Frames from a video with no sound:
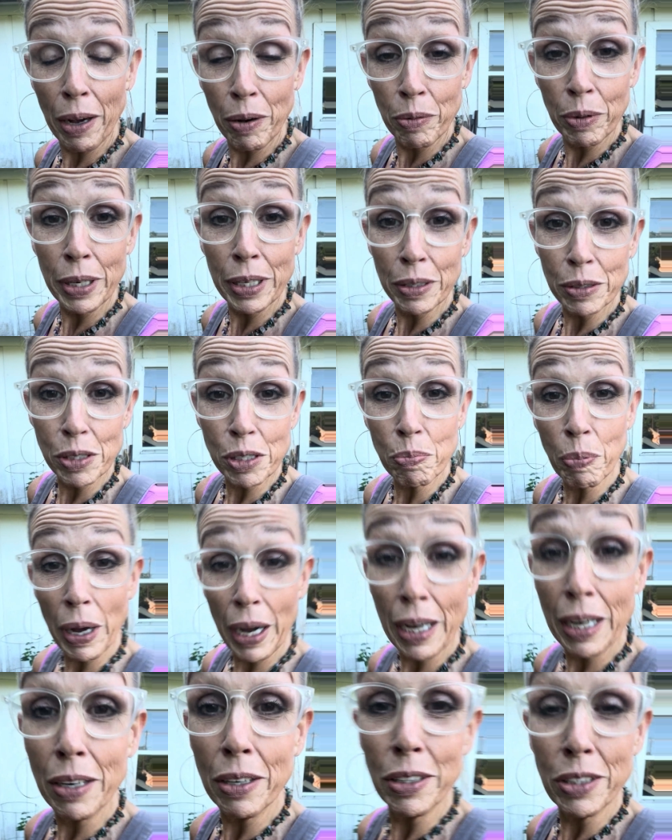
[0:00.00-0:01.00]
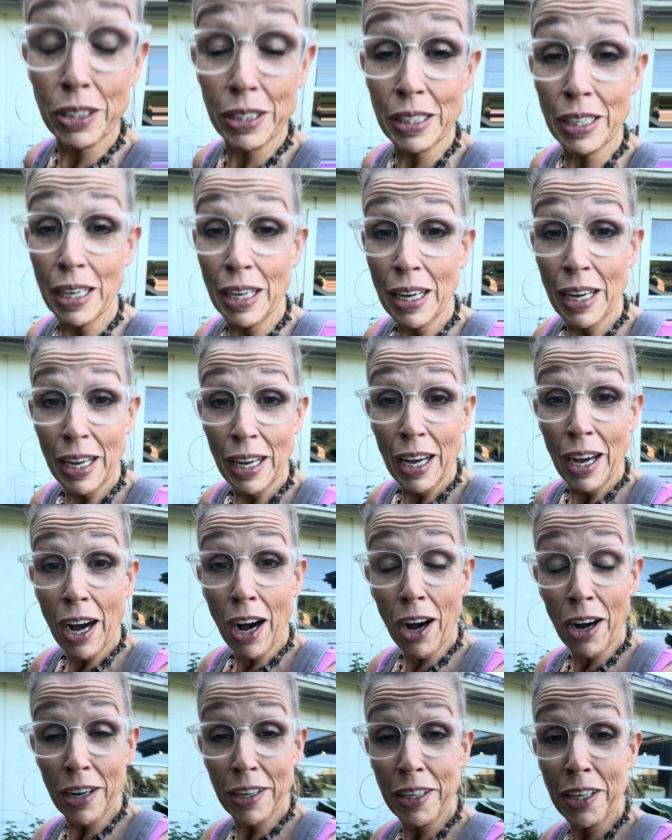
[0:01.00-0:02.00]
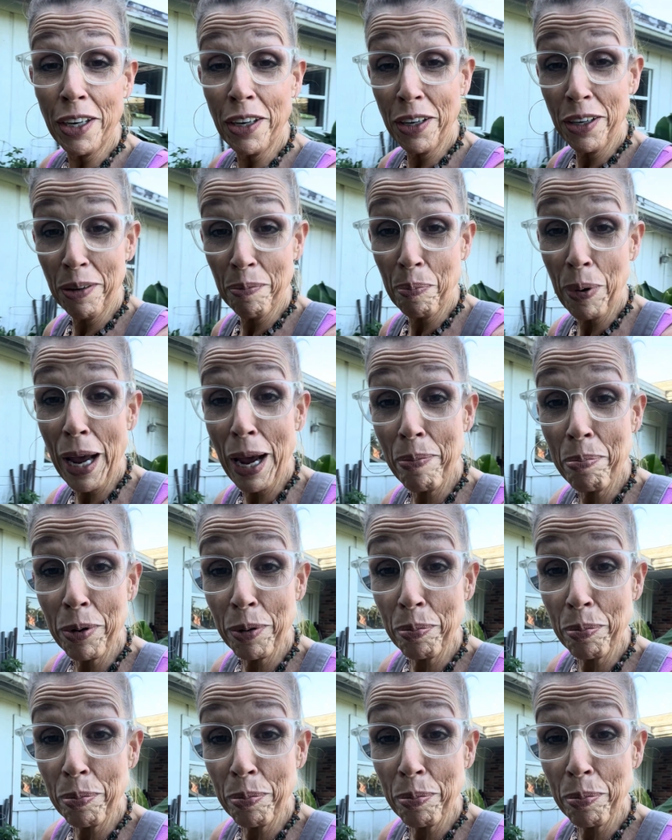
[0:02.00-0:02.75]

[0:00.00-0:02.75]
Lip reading: widow spiders on your pepper